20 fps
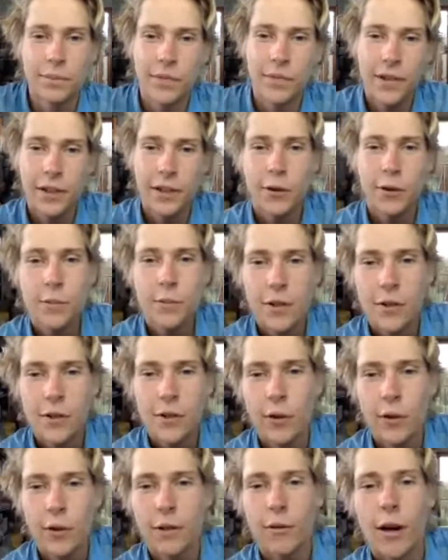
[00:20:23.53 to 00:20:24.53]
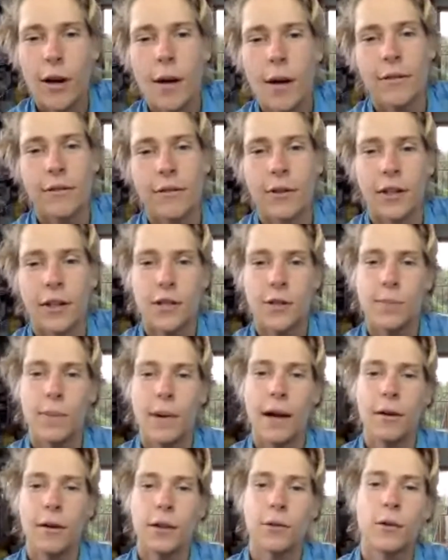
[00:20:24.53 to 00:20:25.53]
Legumes are totally raw, my friend.
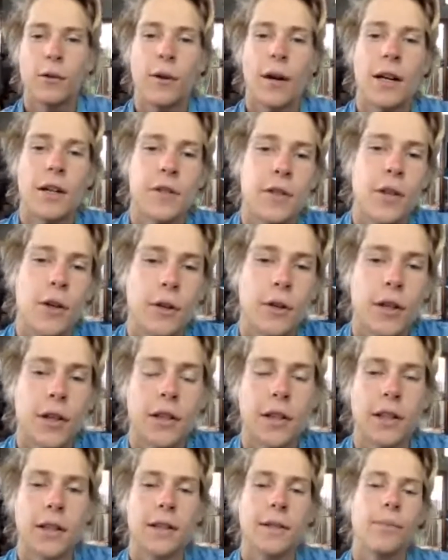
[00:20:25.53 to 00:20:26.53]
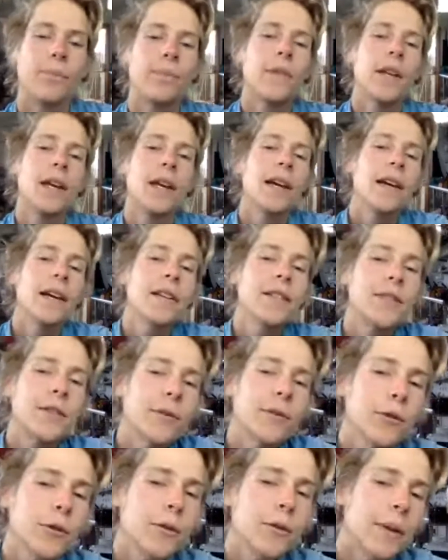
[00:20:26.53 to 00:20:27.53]
Sprouting requires no cooking. It's
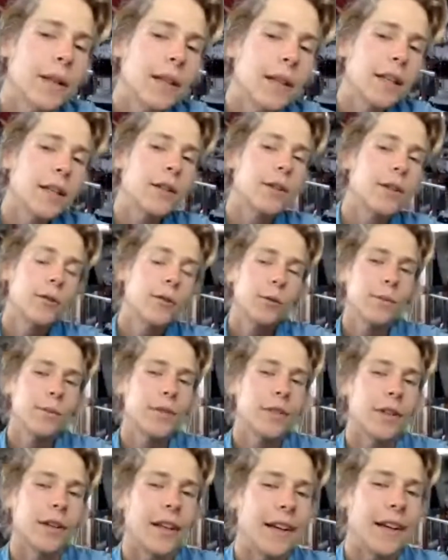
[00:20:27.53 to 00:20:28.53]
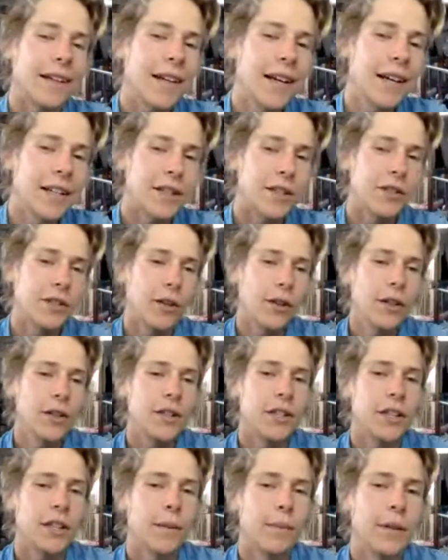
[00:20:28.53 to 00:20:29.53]
cool, but legumes are like kind of
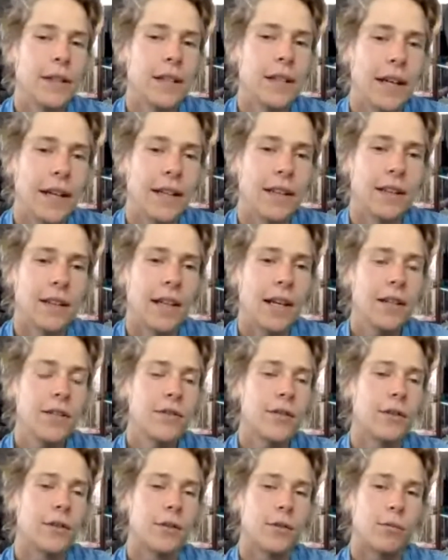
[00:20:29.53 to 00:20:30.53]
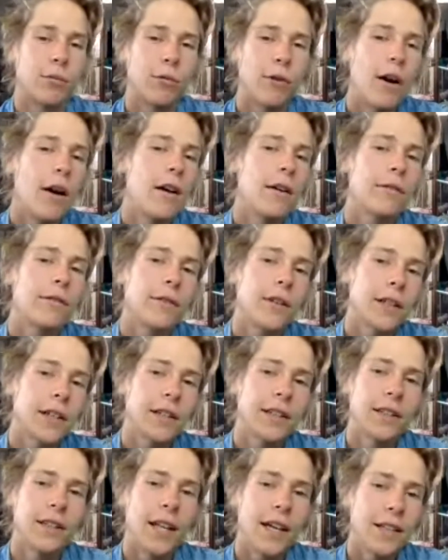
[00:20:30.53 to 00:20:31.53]
starchy. I mean, like lentils, raw
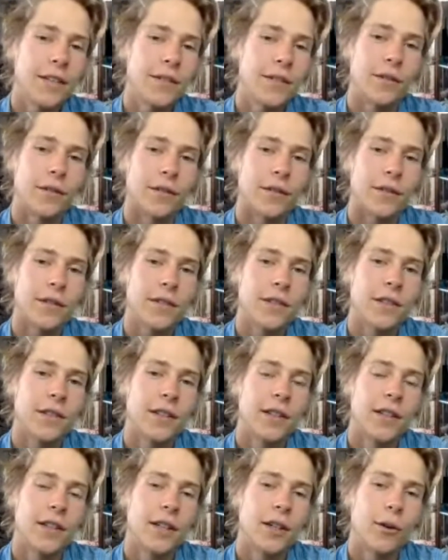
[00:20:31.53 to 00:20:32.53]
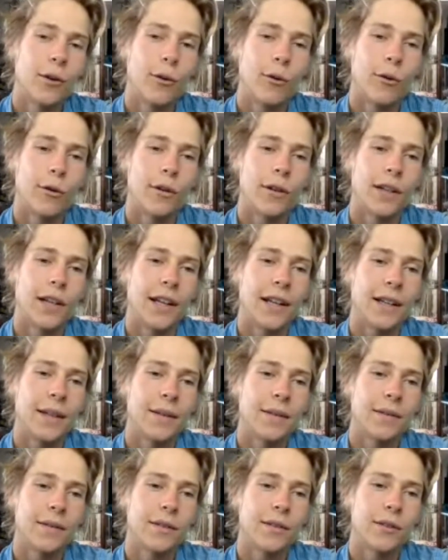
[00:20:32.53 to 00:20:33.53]
fucking lentils, or like
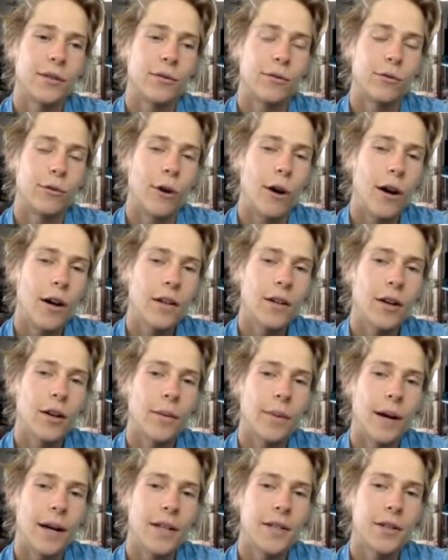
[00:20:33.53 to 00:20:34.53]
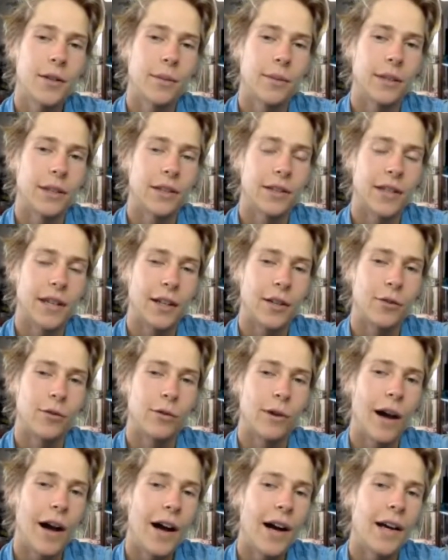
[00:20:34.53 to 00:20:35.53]
raw garbanzo beans, like
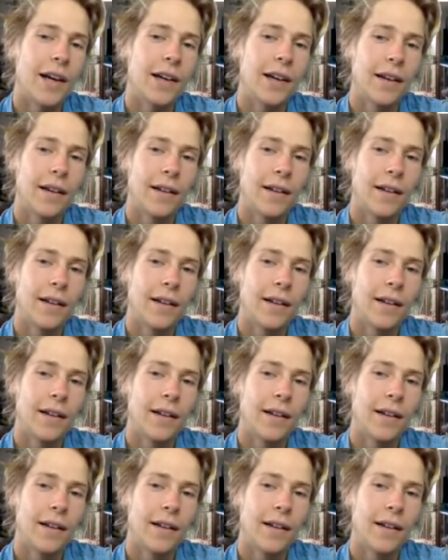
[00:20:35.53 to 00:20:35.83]
dry.